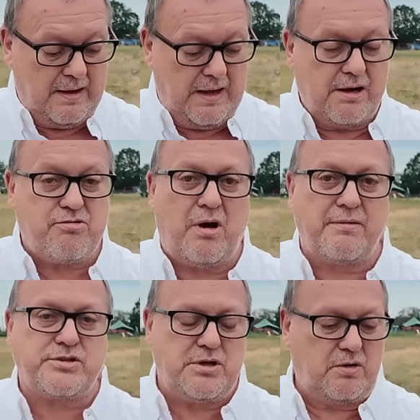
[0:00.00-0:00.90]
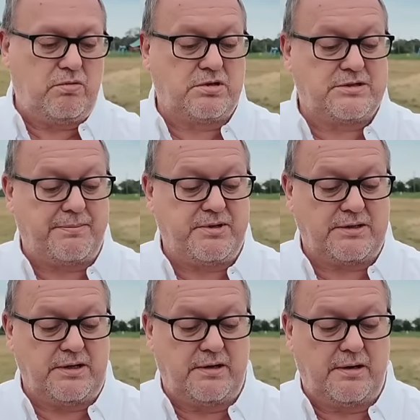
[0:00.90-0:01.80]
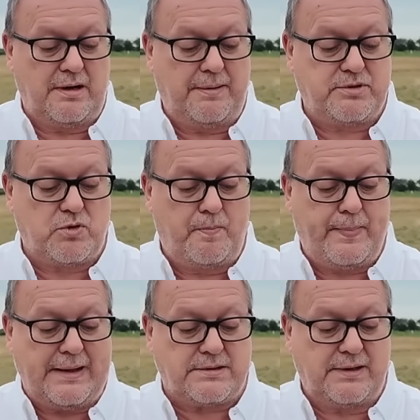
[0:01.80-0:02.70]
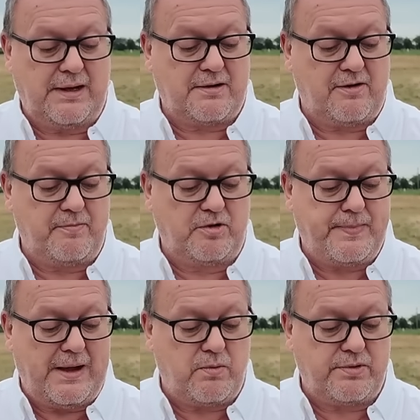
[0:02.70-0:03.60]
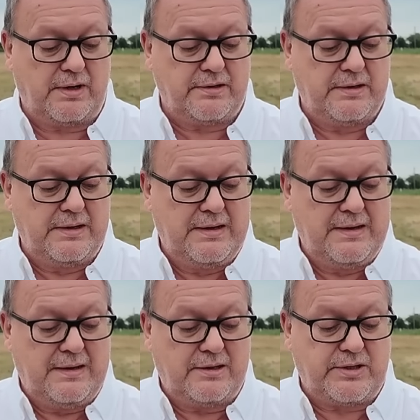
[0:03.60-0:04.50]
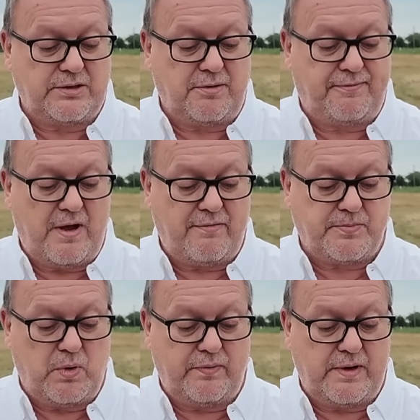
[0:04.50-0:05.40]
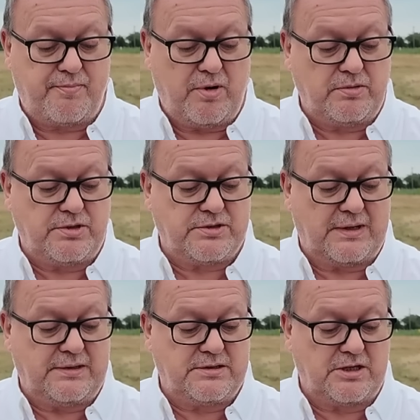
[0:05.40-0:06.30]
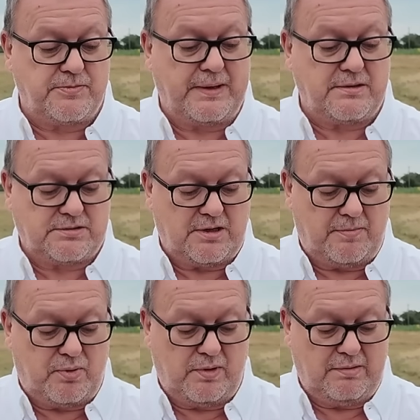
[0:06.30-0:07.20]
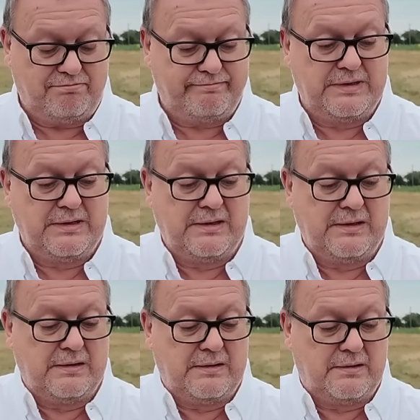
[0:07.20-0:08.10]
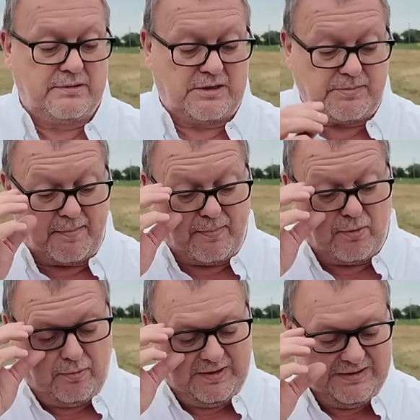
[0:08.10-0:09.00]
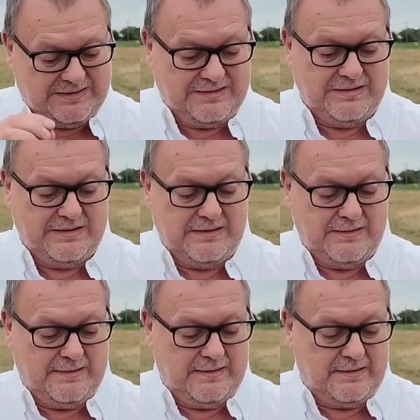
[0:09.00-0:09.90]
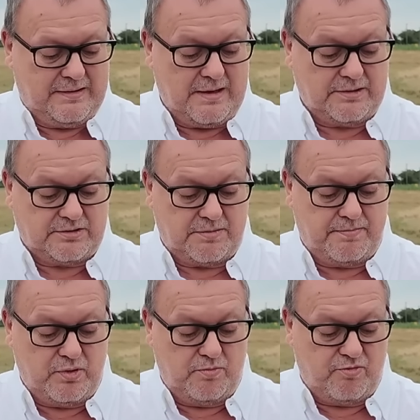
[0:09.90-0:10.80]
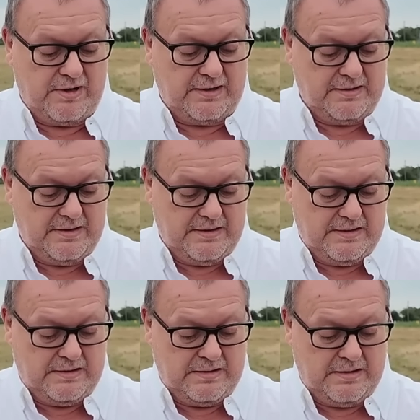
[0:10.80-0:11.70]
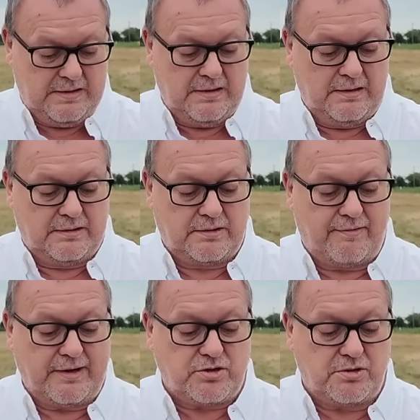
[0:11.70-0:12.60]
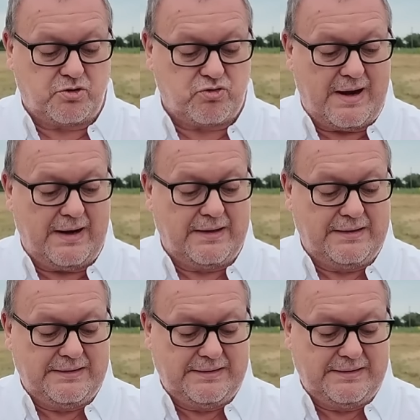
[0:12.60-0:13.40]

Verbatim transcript: Aircraft circles subject in an elliptical pattern. Aircraft moves backwards and ascends to farthest point, then approaches and descends back to start point. Sounds a bit boring. Custom, boomerang, direction track.